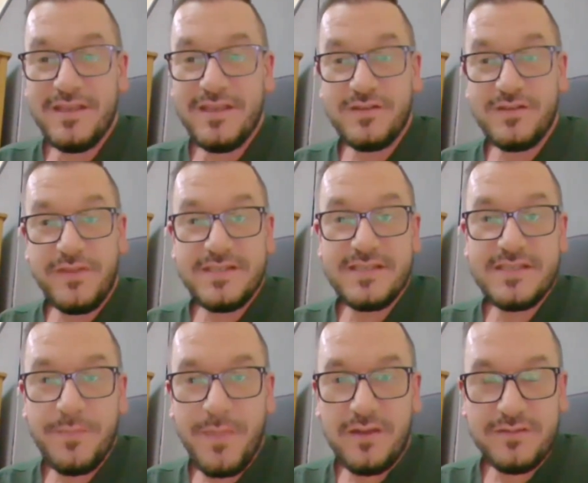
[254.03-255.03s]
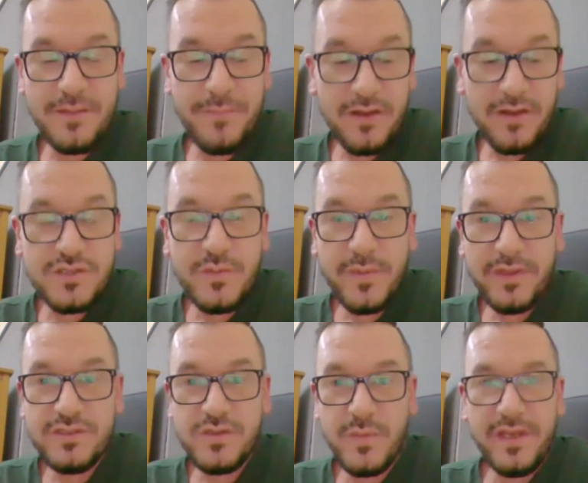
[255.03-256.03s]
So this is about
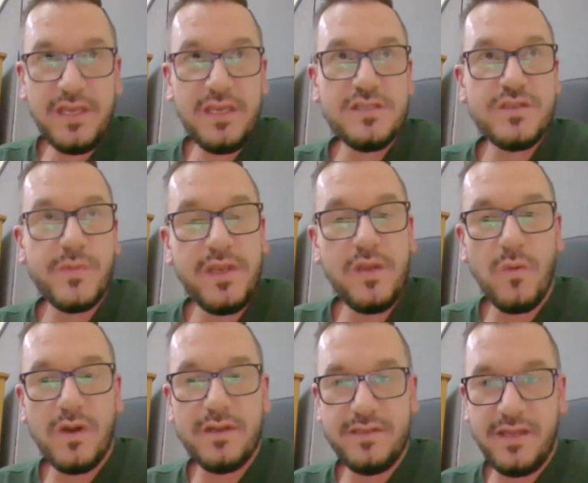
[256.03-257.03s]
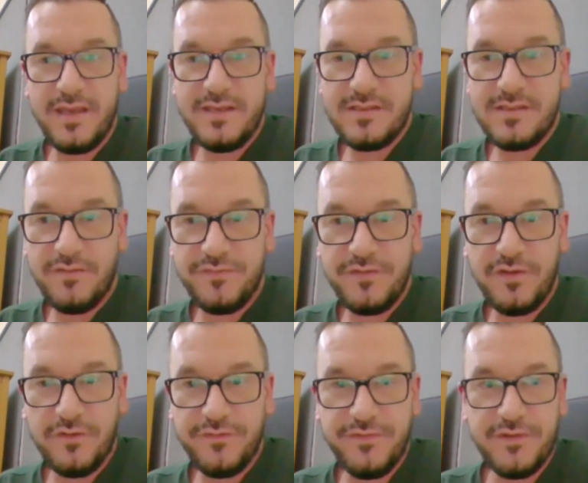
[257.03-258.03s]
21 days after
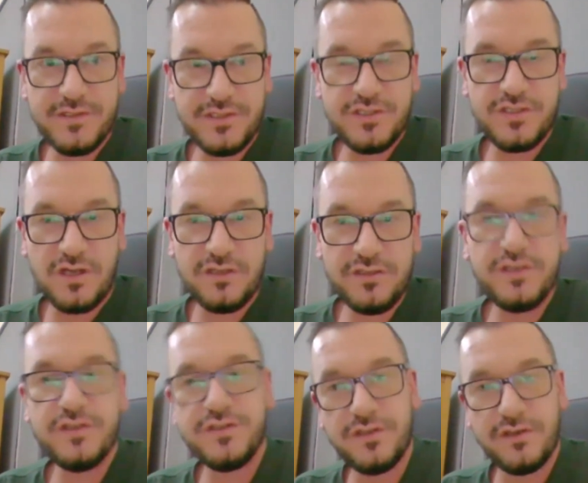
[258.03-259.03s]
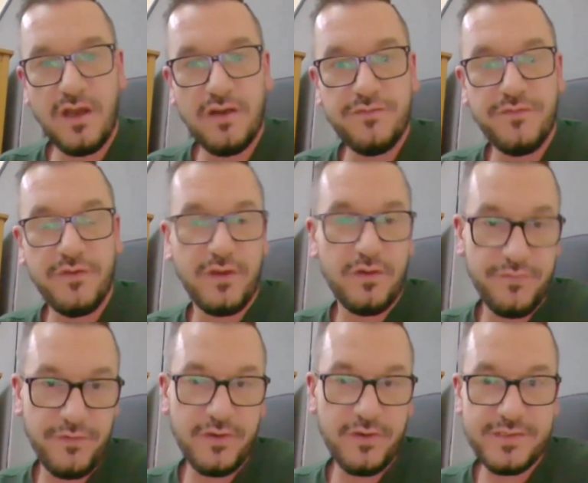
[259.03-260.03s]
your first shot. You should go for
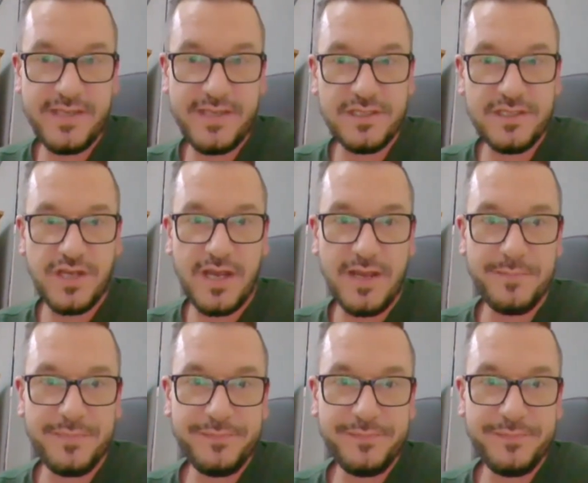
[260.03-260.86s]
your second jab.